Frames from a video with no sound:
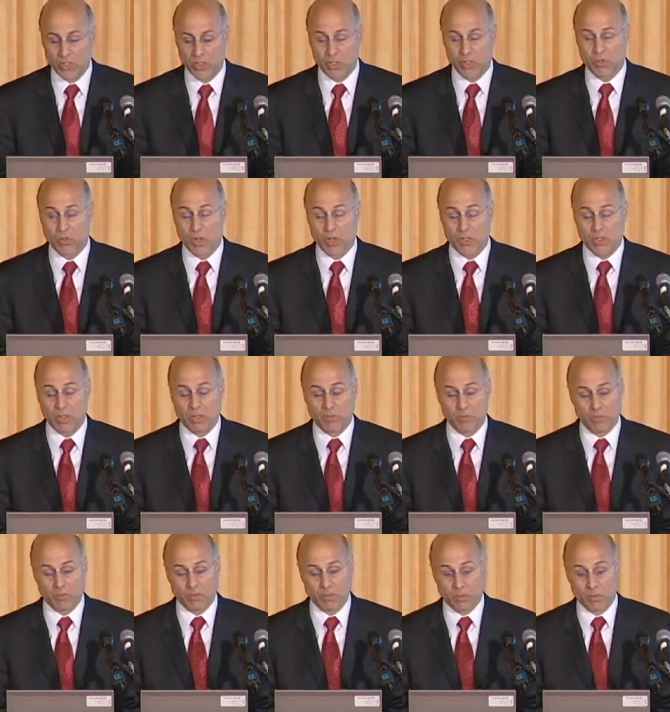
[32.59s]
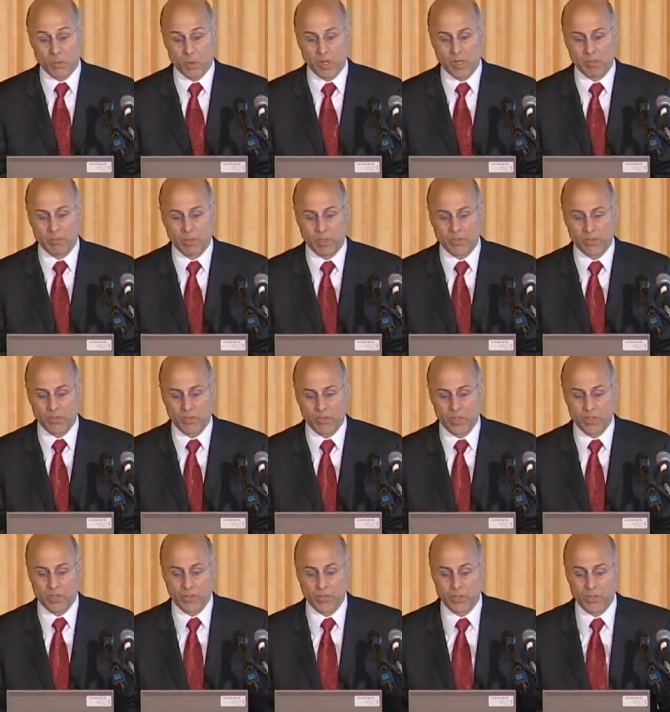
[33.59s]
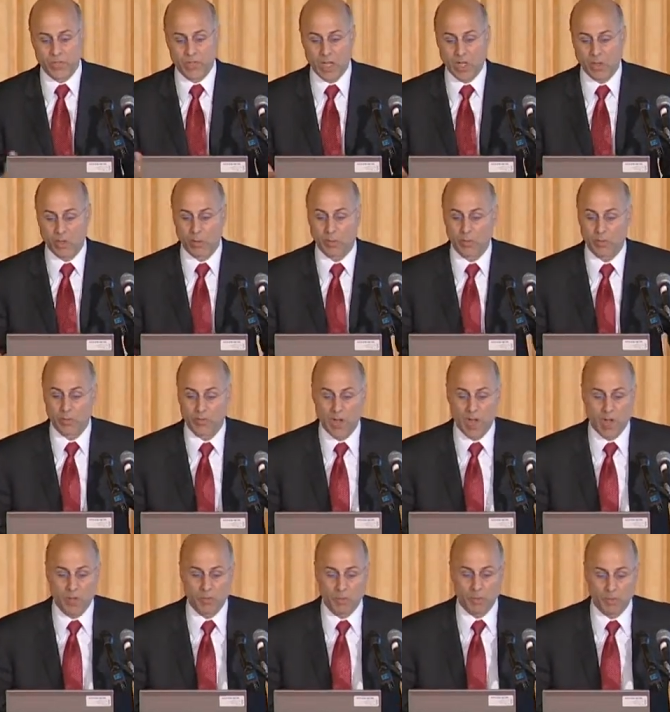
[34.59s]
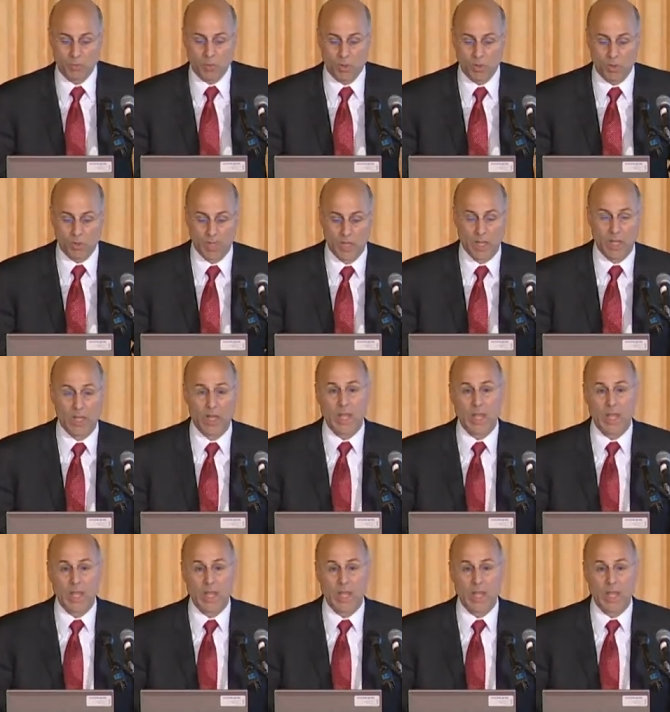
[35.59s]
stressing quite a bit the citizen stakeholder involvement role